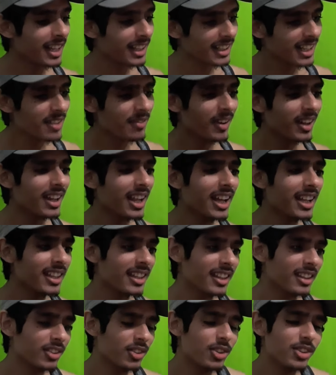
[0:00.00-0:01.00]
Leave a
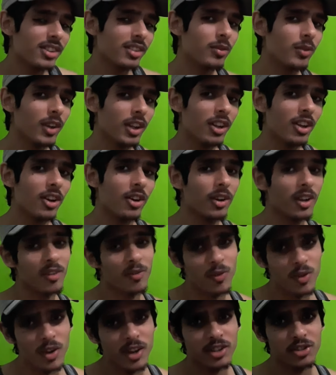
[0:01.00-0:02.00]
like to this video
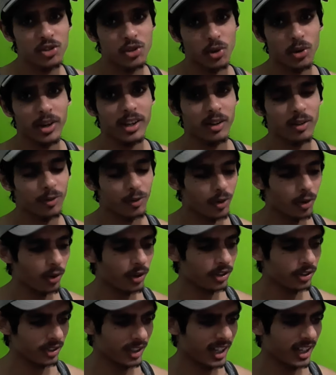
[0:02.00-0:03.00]
if you enjoy it, of
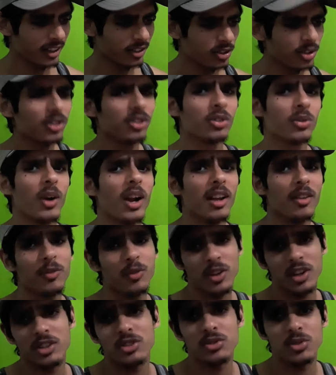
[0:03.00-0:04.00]
course, and subscribe if
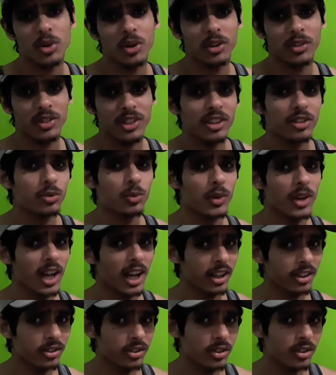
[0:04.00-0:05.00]
you enjoy this
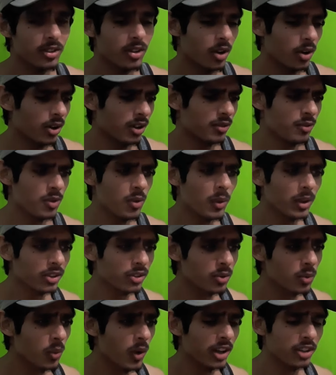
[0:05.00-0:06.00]
reaction, or if you want
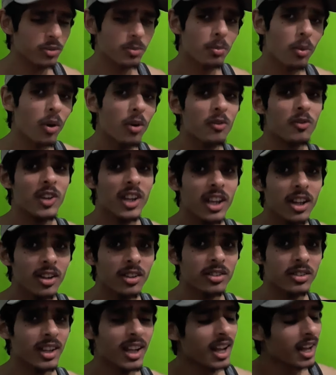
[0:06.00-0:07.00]
to watch more
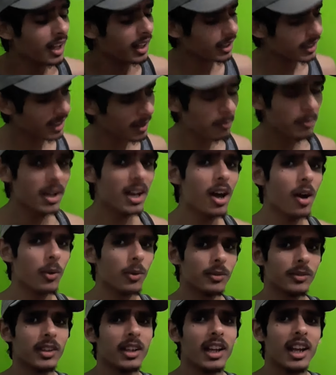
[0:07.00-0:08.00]
videos, let me know,
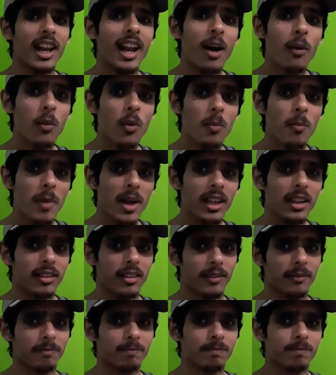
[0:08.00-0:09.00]
and I will make
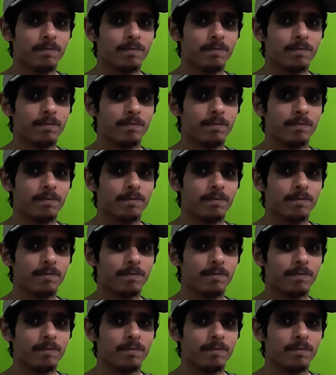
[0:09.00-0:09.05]
them.